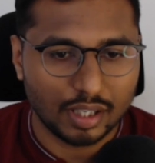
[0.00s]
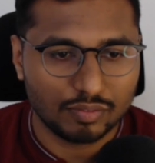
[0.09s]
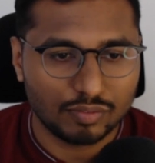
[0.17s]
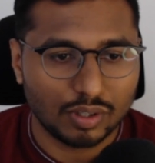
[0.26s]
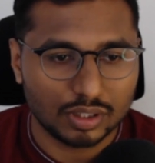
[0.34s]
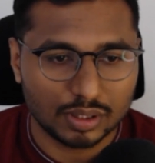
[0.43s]

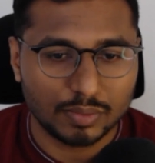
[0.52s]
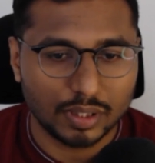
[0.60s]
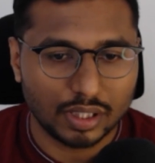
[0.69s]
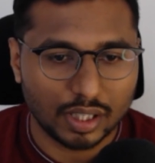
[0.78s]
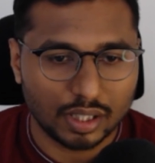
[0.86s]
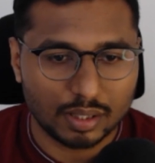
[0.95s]
for
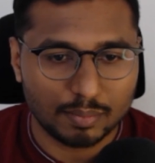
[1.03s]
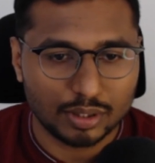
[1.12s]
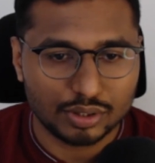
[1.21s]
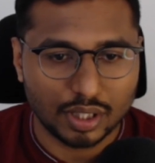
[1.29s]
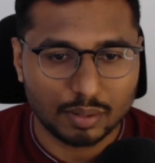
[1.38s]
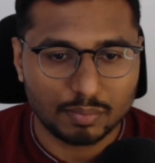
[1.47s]
something like a
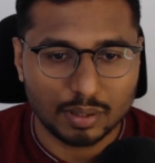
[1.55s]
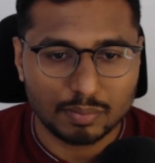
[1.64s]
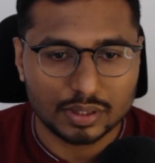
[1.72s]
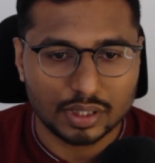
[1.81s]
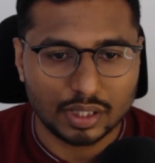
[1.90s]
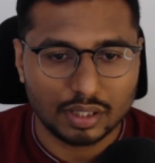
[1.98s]
troubleshooting
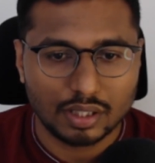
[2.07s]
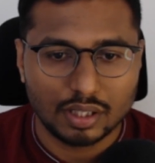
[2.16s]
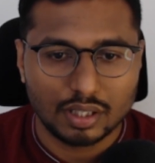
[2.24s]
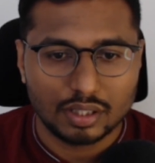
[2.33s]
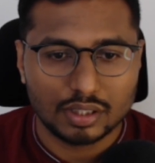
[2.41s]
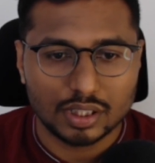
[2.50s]
purpose, and
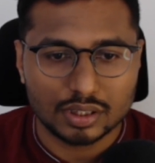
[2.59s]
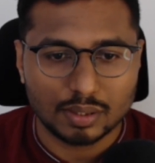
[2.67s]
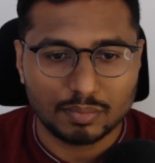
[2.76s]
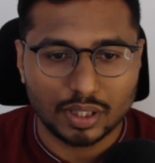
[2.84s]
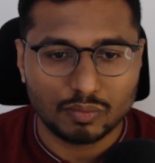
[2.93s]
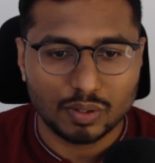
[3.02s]
there's
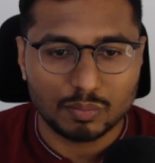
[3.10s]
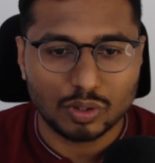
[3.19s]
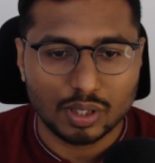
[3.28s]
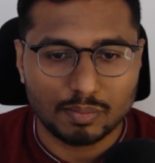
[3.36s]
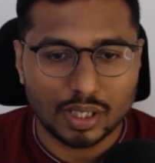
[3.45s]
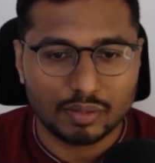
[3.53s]
something one more
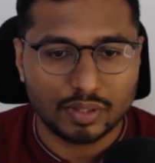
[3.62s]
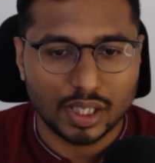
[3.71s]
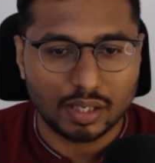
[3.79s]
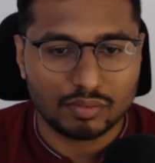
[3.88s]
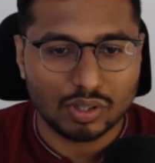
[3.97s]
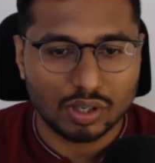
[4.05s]
command we
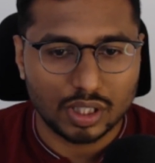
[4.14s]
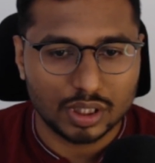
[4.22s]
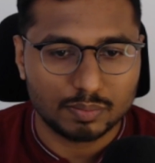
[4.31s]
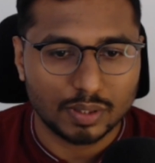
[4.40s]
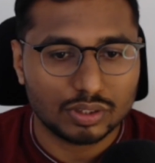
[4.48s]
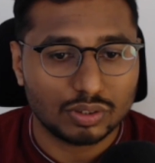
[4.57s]
have, Docker
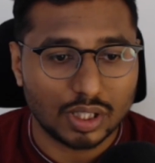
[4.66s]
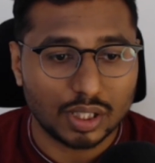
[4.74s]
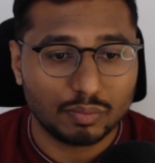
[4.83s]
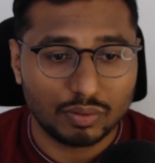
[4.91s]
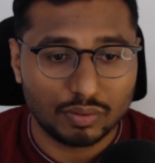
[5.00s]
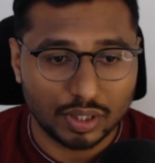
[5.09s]
inspect, so
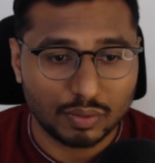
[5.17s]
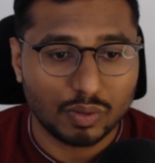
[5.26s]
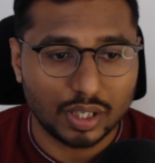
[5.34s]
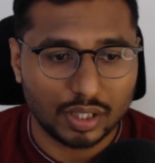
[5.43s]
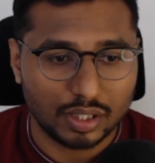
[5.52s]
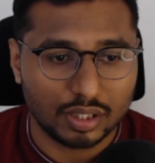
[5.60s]
that will
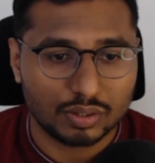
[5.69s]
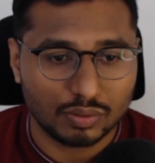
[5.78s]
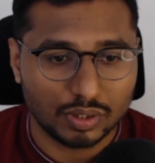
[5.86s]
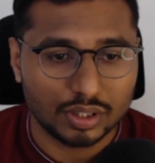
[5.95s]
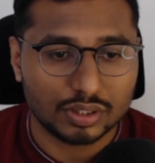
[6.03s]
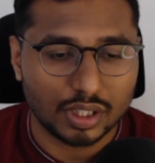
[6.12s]
required here to
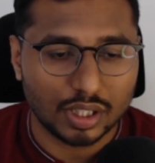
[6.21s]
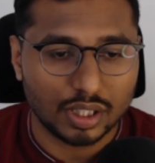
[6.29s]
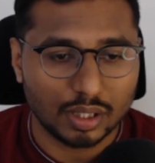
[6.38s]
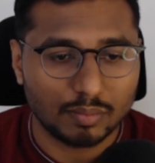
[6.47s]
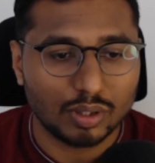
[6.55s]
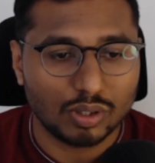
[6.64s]
understand
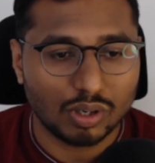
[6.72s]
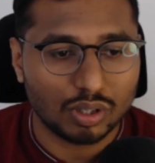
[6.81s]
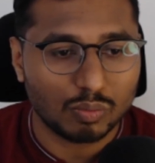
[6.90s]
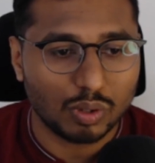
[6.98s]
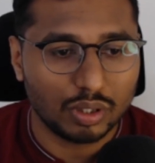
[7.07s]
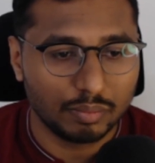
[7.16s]
about
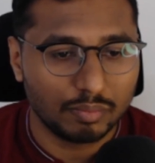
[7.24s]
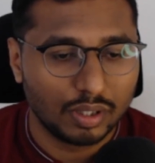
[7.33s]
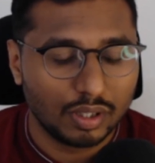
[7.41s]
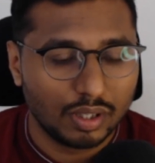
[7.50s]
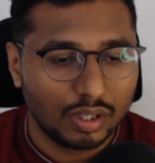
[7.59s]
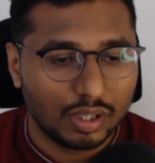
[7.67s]
Docker volume.
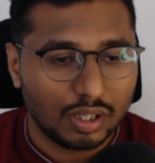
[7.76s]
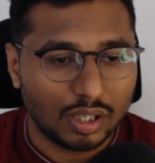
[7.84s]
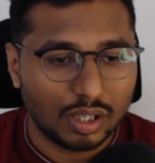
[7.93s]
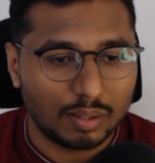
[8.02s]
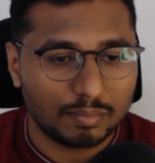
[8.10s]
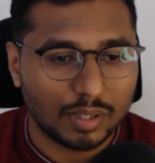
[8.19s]

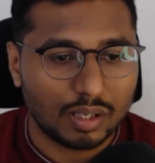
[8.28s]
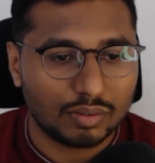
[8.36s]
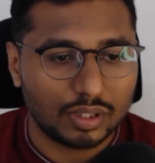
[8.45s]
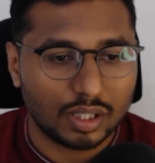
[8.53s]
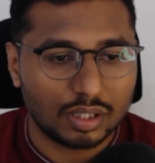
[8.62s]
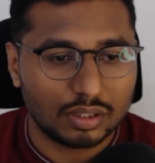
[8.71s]
Now
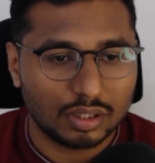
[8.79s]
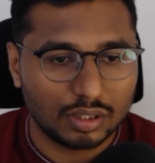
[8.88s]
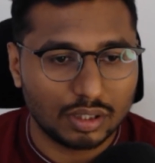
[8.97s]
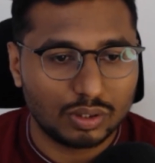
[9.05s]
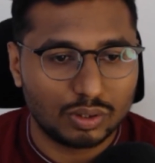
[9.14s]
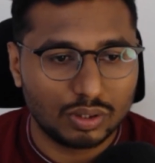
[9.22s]
there are
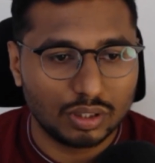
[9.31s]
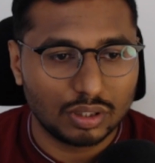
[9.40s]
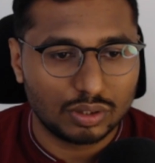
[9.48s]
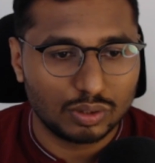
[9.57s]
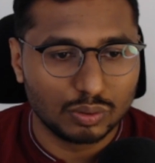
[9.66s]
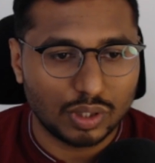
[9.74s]

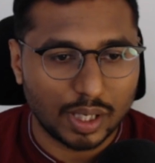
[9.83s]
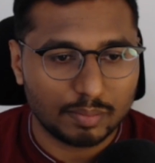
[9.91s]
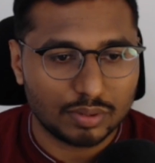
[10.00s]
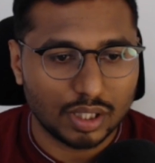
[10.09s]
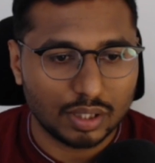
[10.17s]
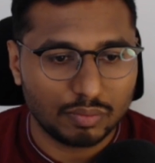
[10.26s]
the two
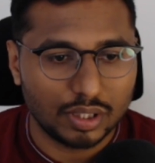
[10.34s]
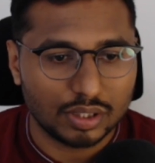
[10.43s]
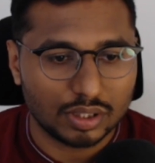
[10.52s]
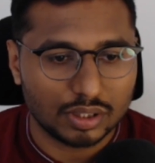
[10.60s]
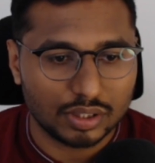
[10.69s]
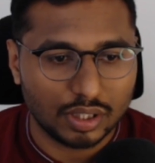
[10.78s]
types that we
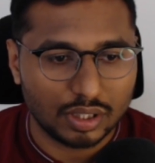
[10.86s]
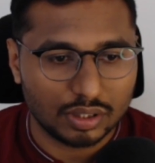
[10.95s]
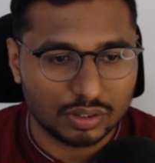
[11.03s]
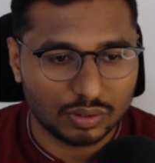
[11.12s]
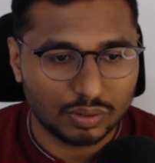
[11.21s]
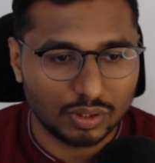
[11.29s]
discuss here,
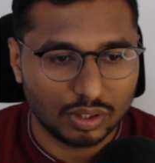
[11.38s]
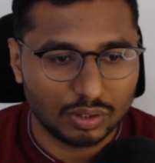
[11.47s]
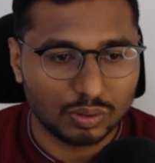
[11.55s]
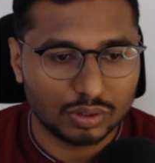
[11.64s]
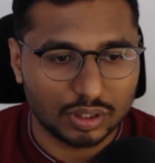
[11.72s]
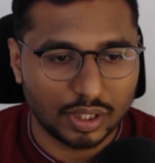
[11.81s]
so
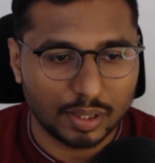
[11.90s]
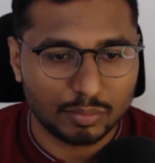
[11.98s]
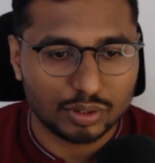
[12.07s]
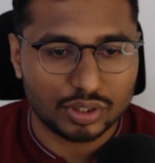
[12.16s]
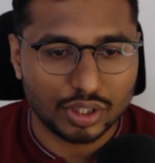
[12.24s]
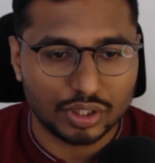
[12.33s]
those
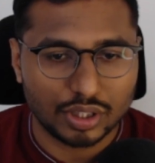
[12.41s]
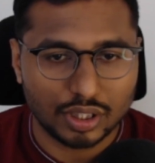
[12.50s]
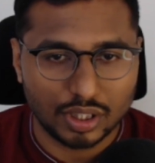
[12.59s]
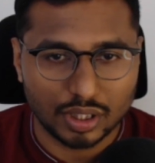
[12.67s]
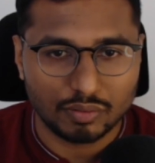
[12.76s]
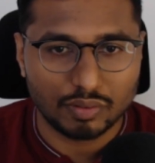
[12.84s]
demonstration
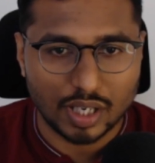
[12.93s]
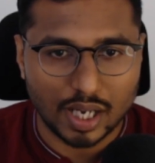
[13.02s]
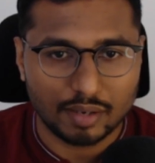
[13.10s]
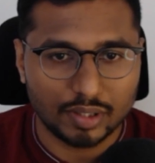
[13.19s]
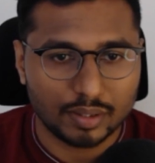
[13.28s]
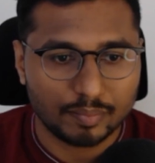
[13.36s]
here we will
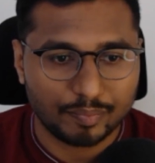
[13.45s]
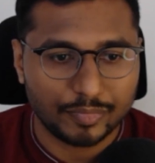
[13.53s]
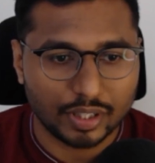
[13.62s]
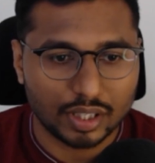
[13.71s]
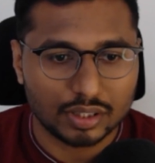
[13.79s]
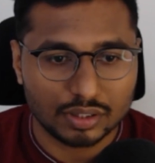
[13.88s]
have it.
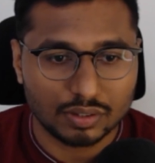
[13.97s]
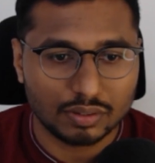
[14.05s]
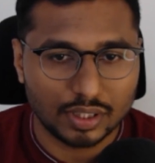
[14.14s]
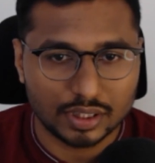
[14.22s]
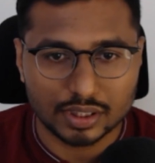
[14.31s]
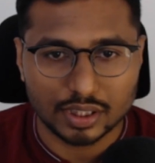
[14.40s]
Okay, so
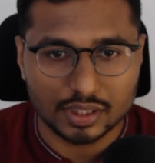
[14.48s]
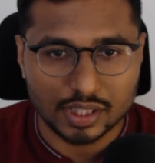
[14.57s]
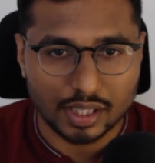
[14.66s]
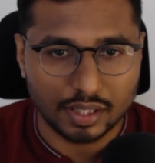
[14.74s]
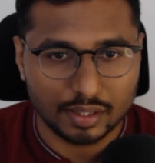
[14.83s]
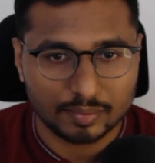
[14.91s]
let's get
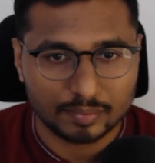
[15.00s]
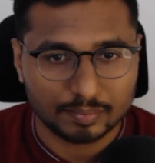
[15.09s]
started.